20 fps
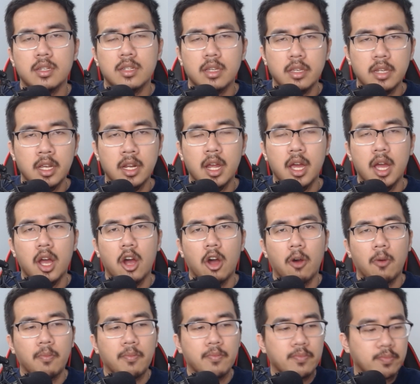
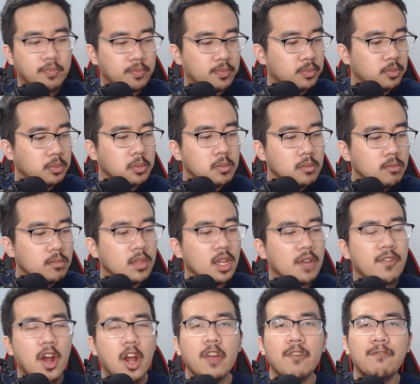
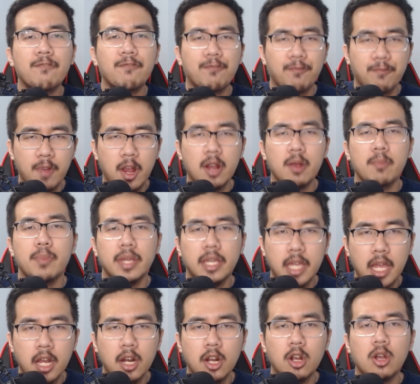very
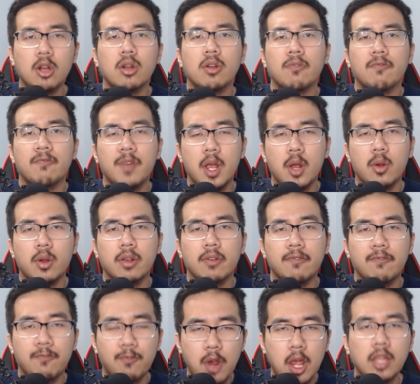beginner, very
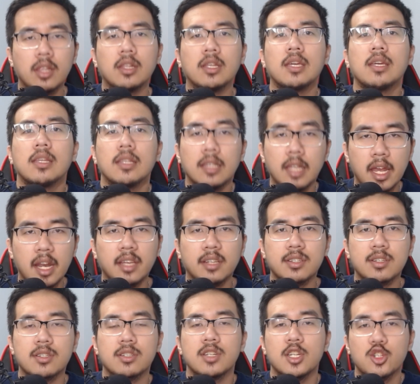friendly
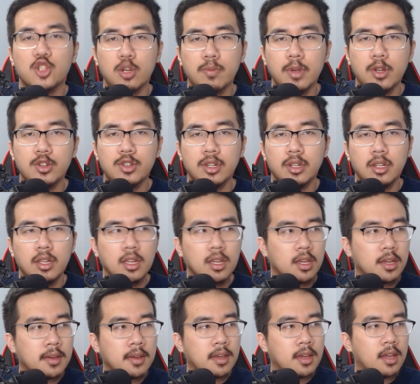Linux distribution
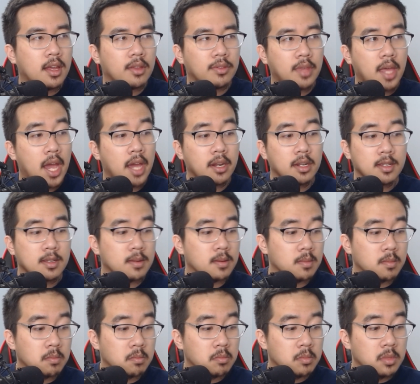that
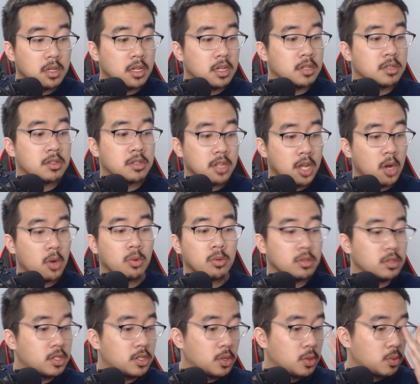is known
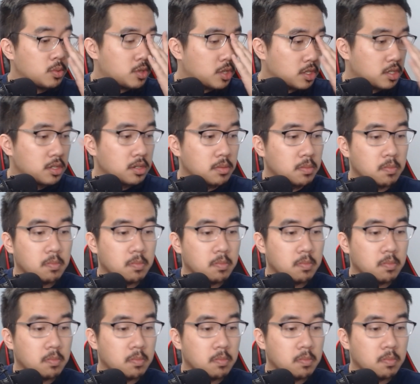to just,